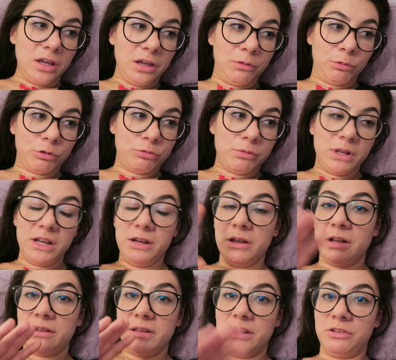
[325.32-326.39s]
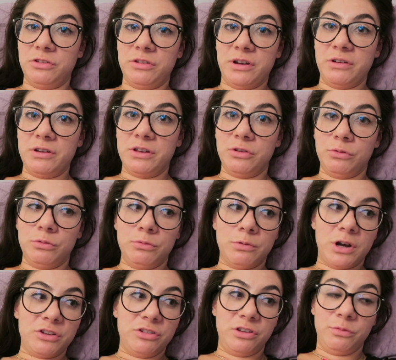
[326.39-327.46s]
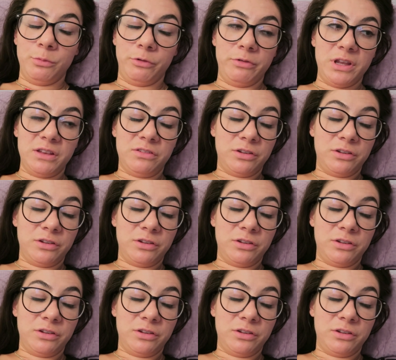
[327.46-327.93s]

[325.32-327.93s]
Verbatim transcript: it was really not necessary to watch this movie.